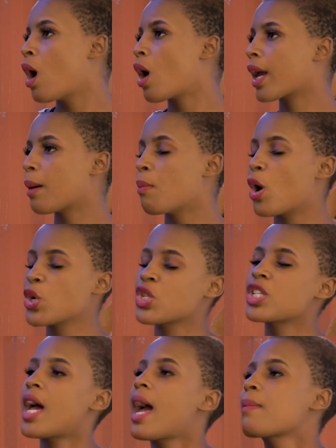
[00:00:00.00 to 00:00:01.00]
Okay,
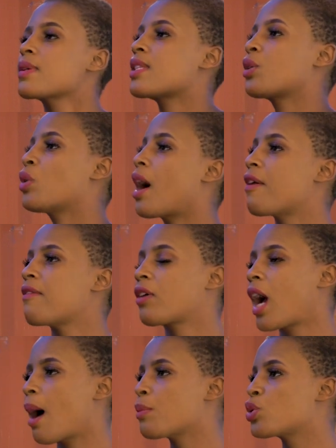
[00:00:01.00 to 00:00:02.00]
most times that we have
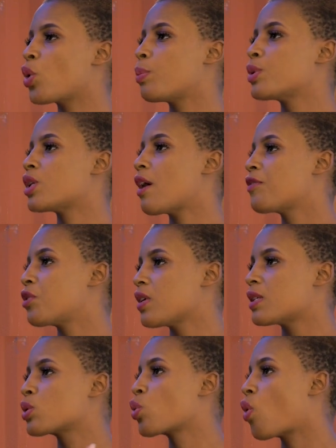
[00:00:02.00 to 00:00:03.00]
come to observe the
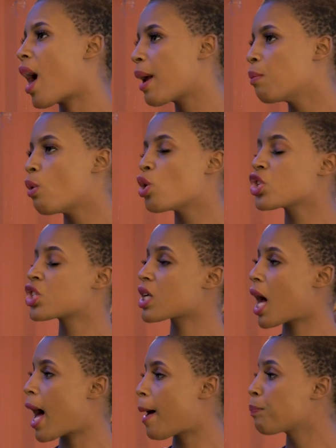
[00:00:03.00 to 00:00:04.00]
reason why most
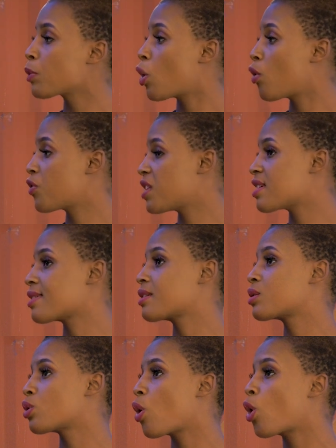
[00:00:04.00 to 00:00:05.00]
of those
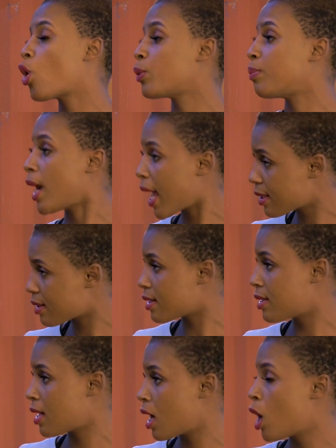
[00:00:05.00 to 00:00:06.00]
so-called
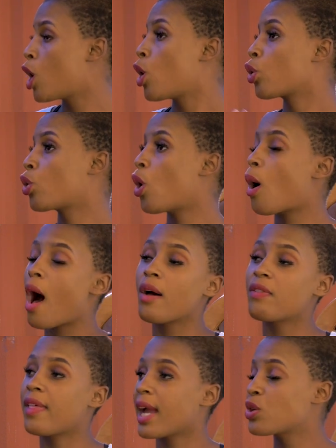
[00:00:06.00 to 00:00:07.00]
blessings go
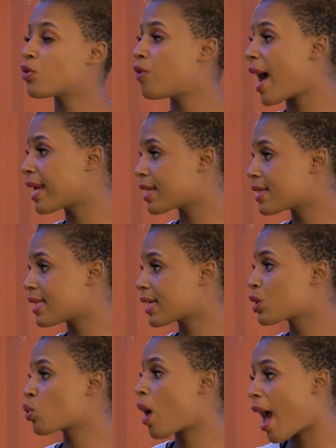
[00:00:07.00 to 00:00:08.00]
out there to find a
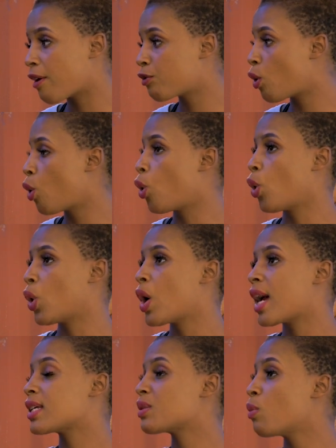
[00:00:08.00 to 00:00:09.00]
second wife or
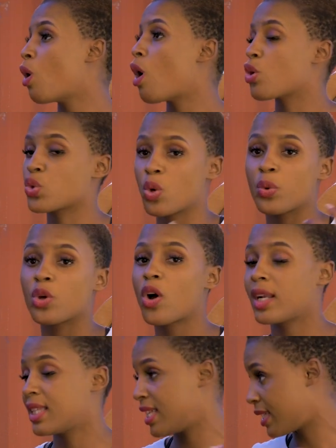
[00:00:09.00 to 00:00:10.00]
a small household, we
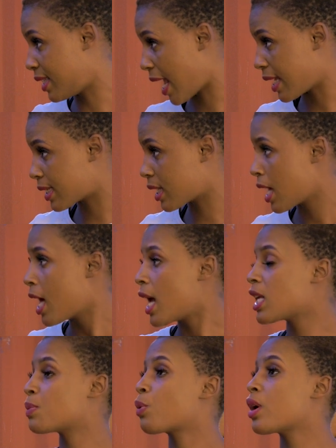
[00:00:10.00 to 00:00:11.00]
call it these days,
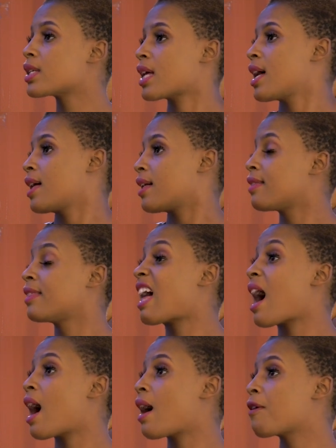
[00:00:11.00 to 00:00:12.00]
is because
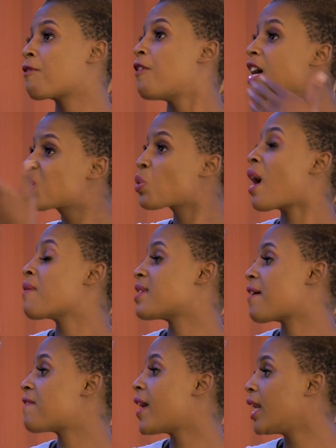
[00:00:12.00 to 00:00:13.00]
the first wives
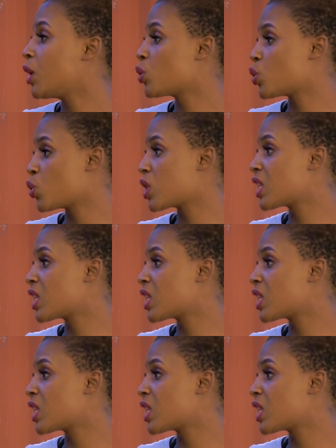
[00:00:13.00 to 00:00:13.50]
are failing to do